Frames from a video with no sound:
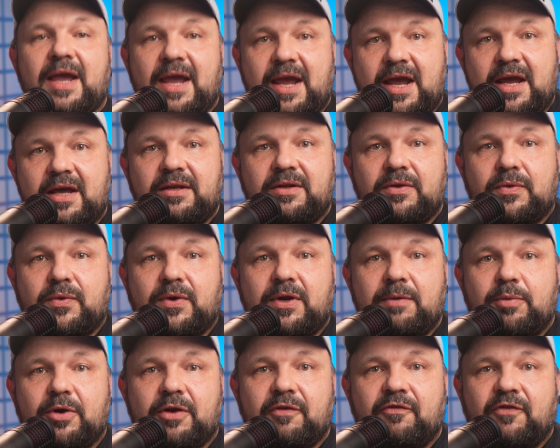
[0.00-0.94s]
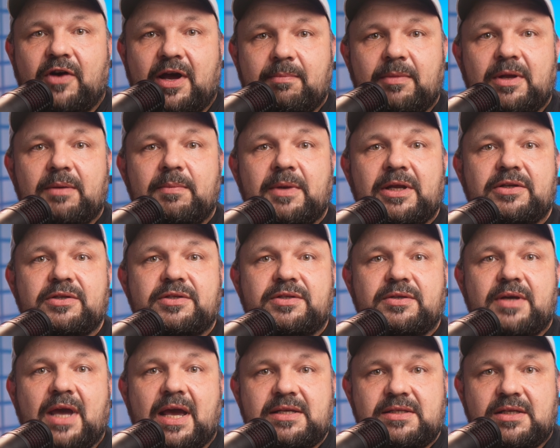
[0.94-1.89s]
and the 3.5mm
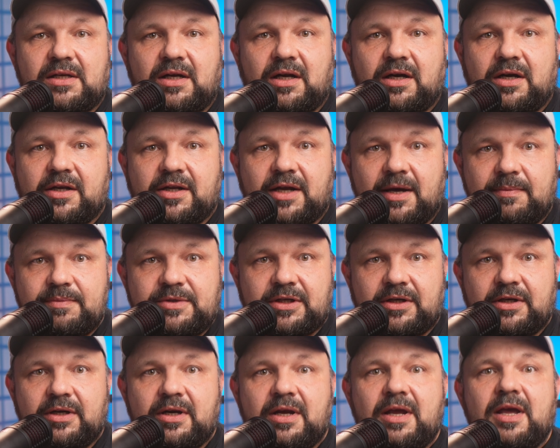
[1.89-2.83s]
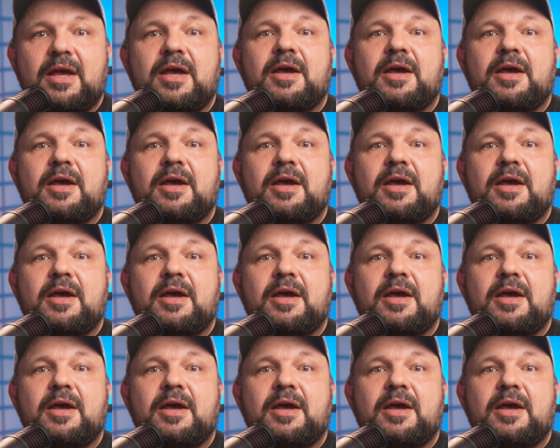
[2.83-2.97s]
to XLR adapter,